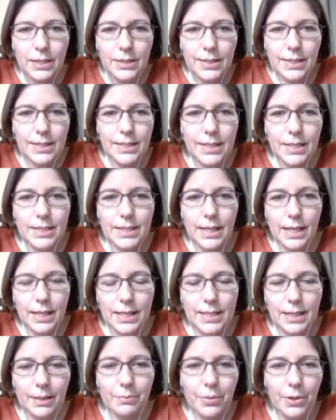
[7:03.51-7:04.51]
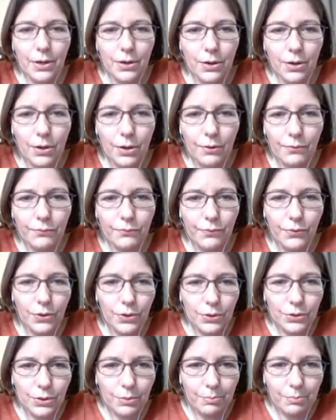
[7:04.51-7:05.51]
This is the example of
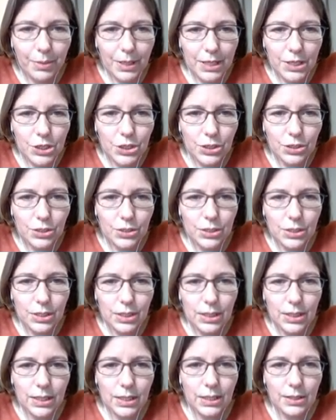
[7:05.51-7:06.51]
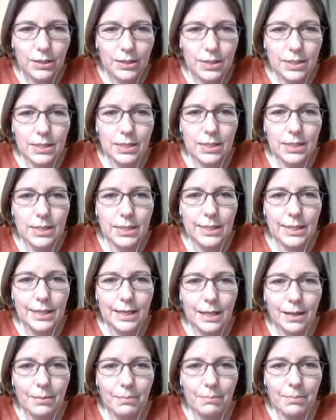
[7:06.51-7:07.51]
the patient in the C
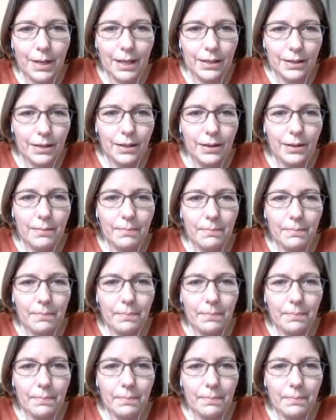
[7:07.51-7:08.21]
panel.